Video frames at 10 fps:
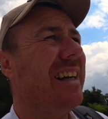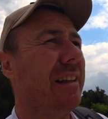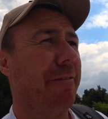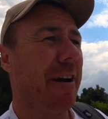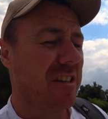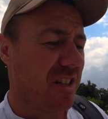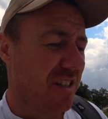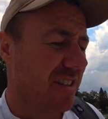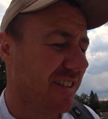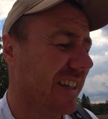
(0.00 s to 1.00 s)
the
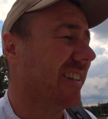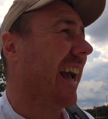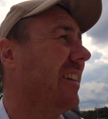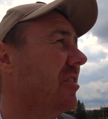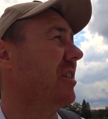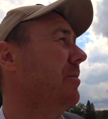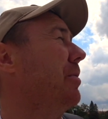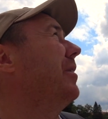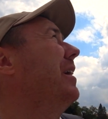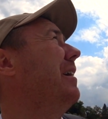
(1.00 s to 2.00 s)
fascist dictatorship
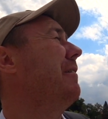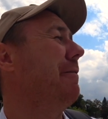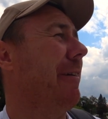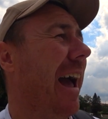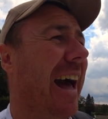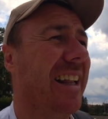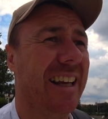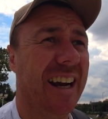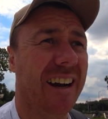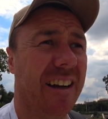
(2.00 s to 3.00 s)
fell
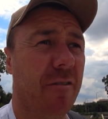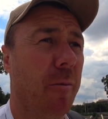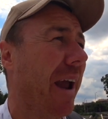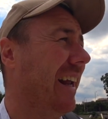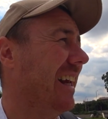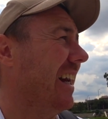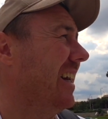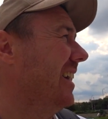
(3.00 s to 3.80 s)
here in Romania,